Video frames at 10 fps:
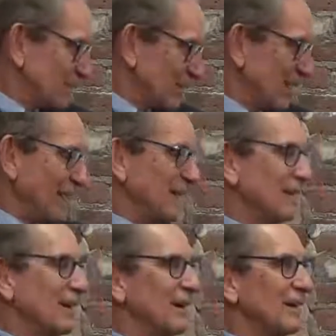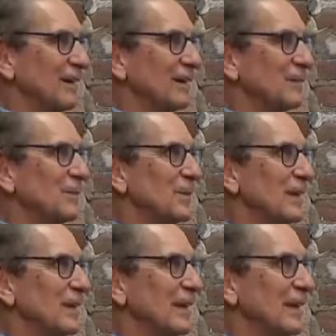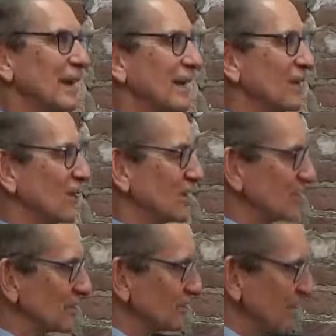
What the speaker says: And he had hurt his